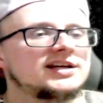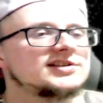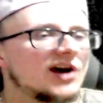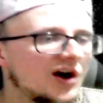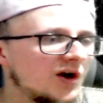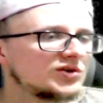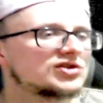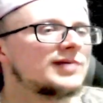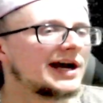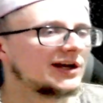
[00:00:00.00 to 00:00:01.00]
to host
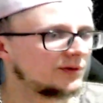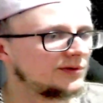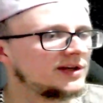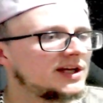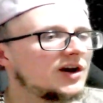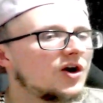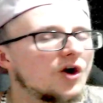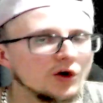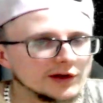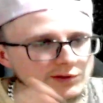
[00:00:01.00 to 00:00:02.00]
my own, or it was